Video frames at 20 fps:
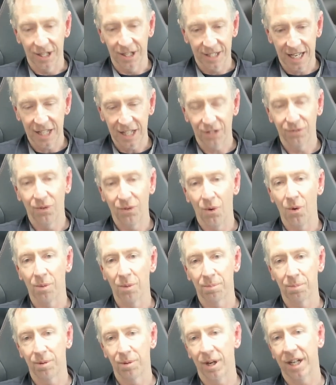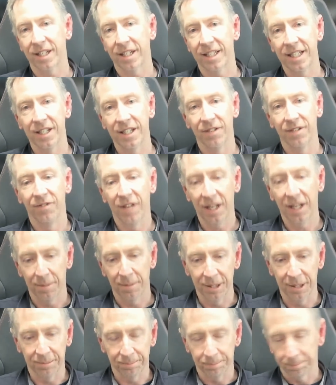tests for products in
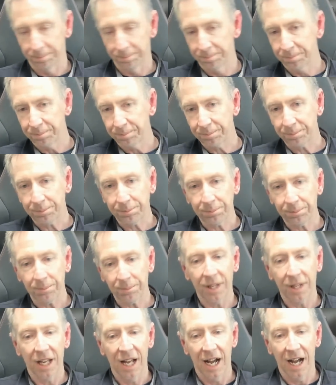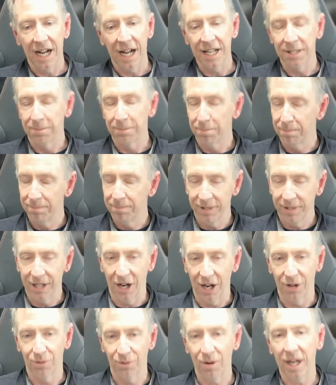development. It's
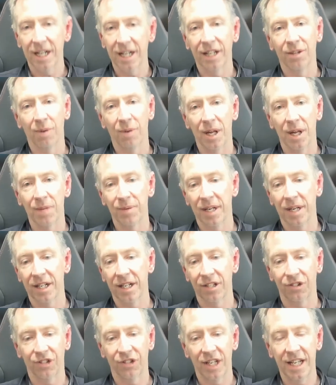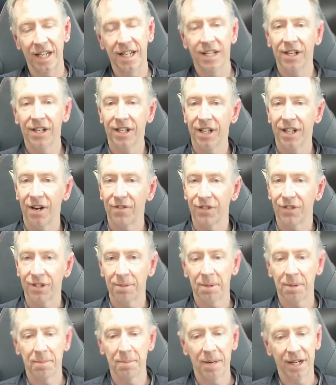great in the way that we get to see, for
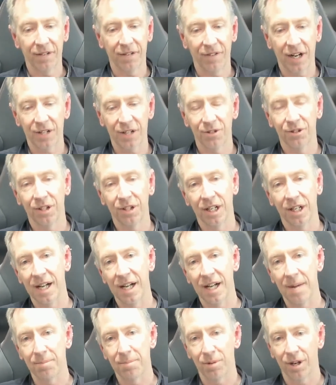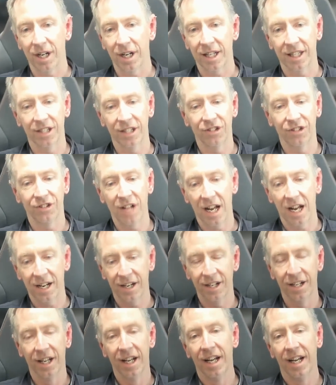some of the manufacturers, a product that
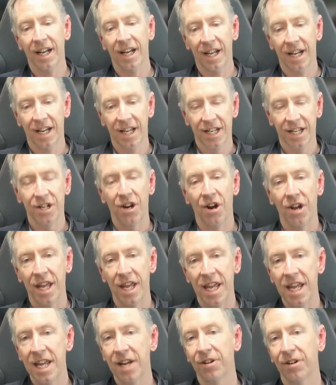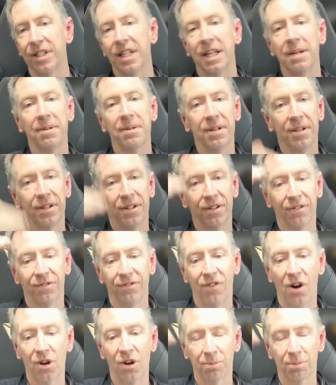started, here, and then
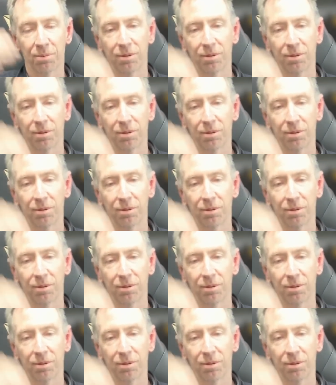final